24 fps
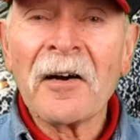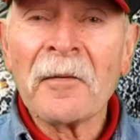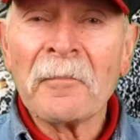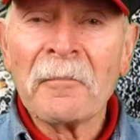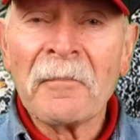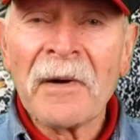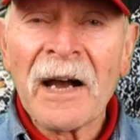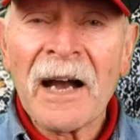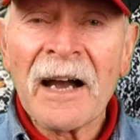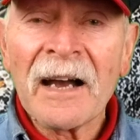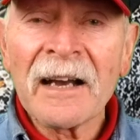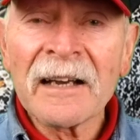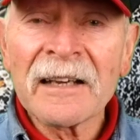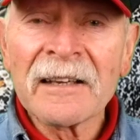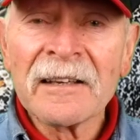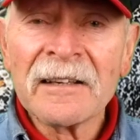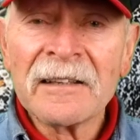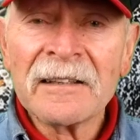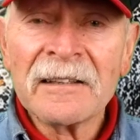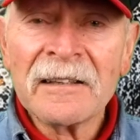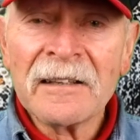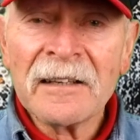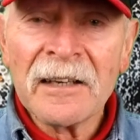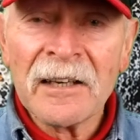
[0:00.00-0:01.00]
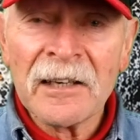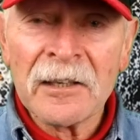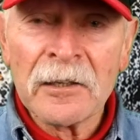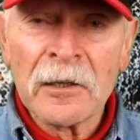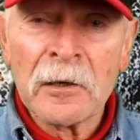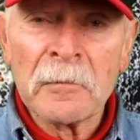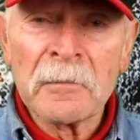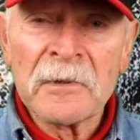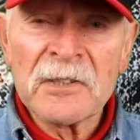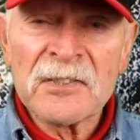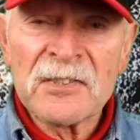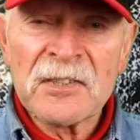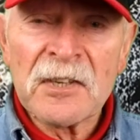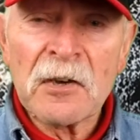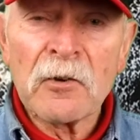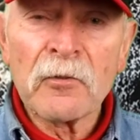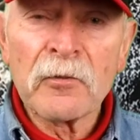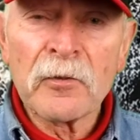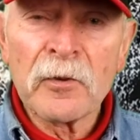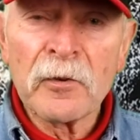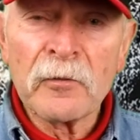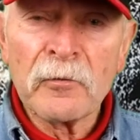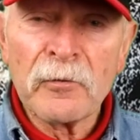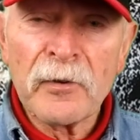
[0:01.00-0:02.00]
I'm Mark and I'm a
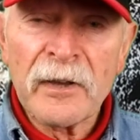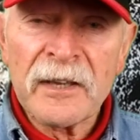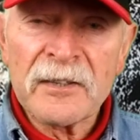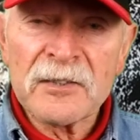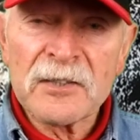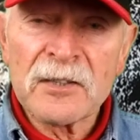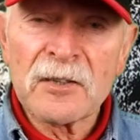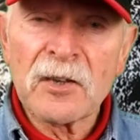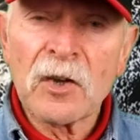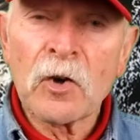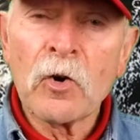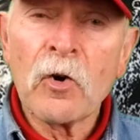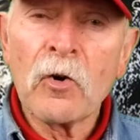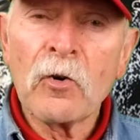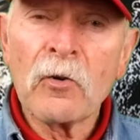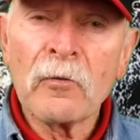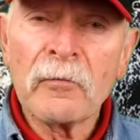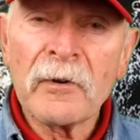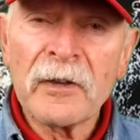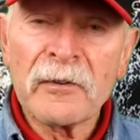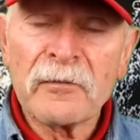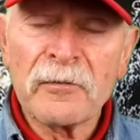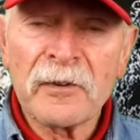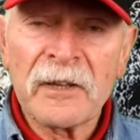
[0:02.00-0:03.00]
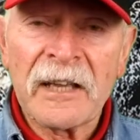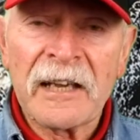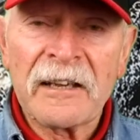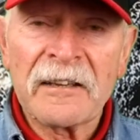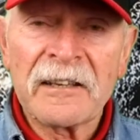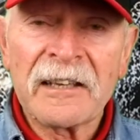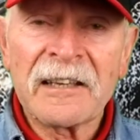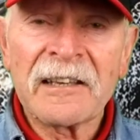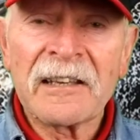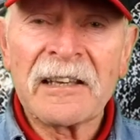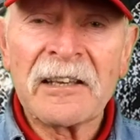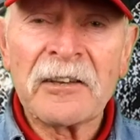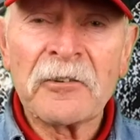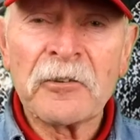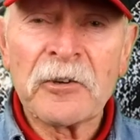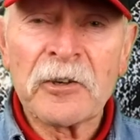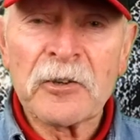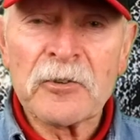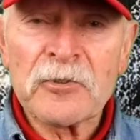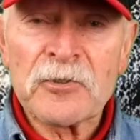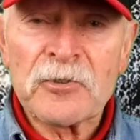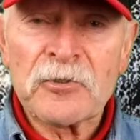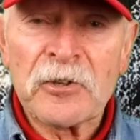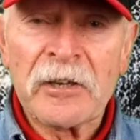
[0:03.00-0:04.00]
self-confessed Corvette fanatic here
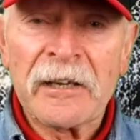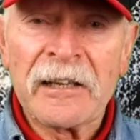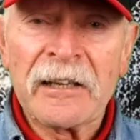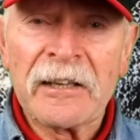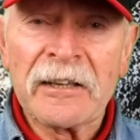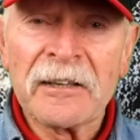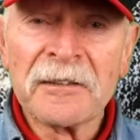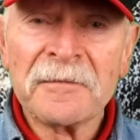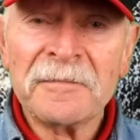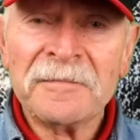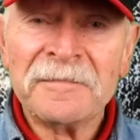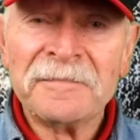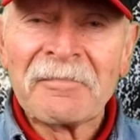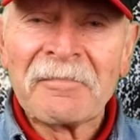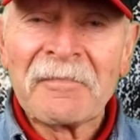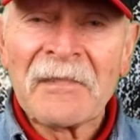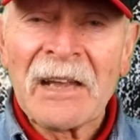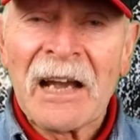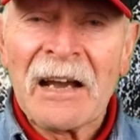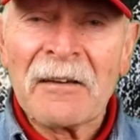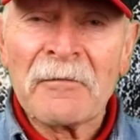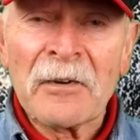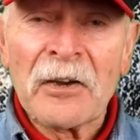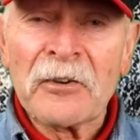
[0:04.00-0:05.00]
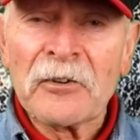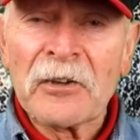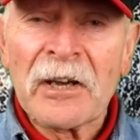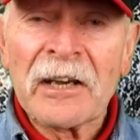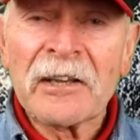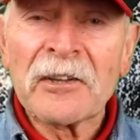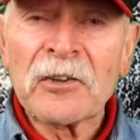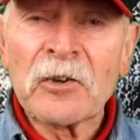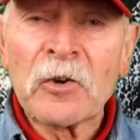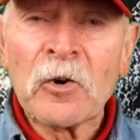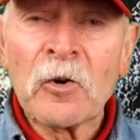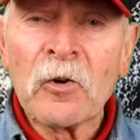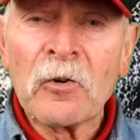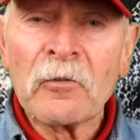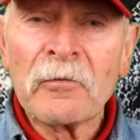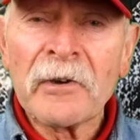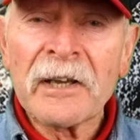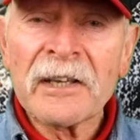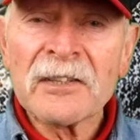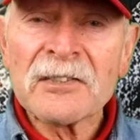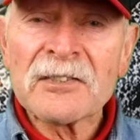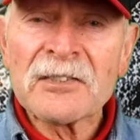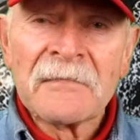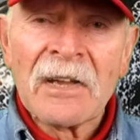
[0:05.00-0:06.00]
in Australia. I've owned 8
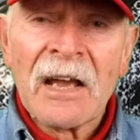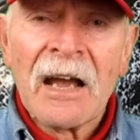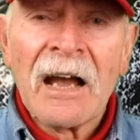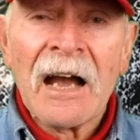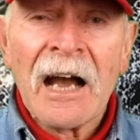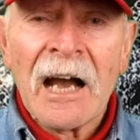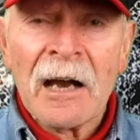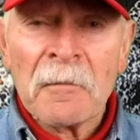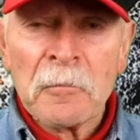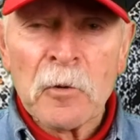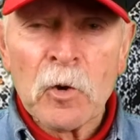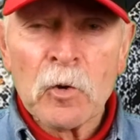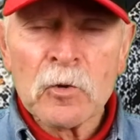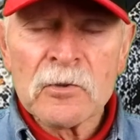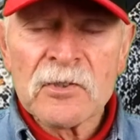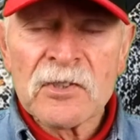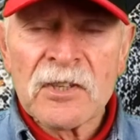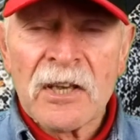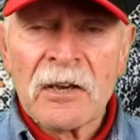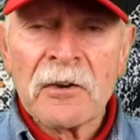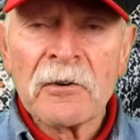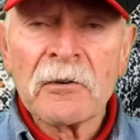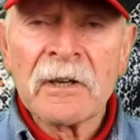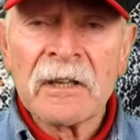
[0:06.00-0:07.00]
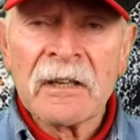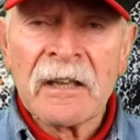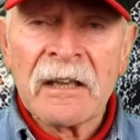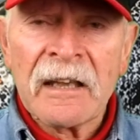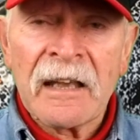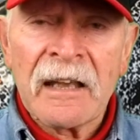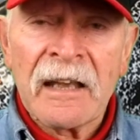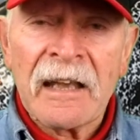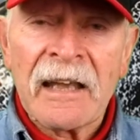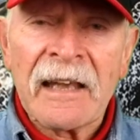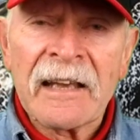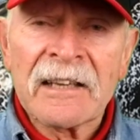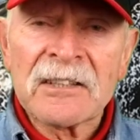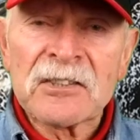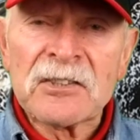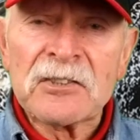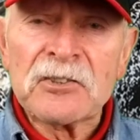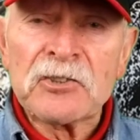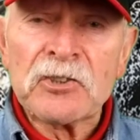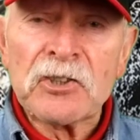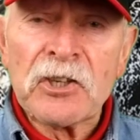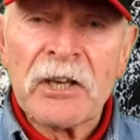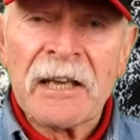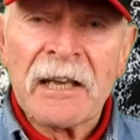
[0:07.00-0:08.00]
Corvettes. I'm also an
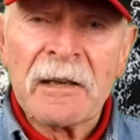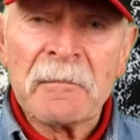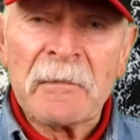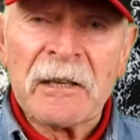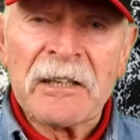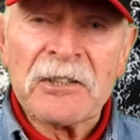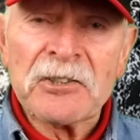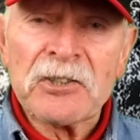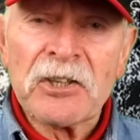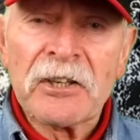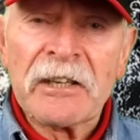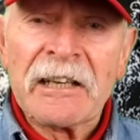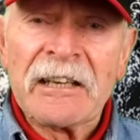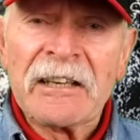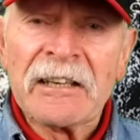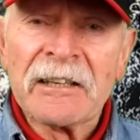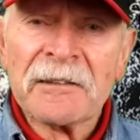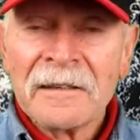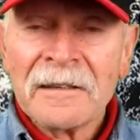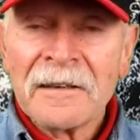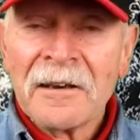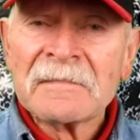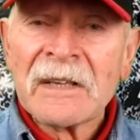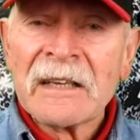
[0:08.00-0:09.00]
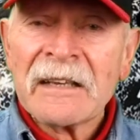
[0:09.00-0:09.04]
ex-GM engineer.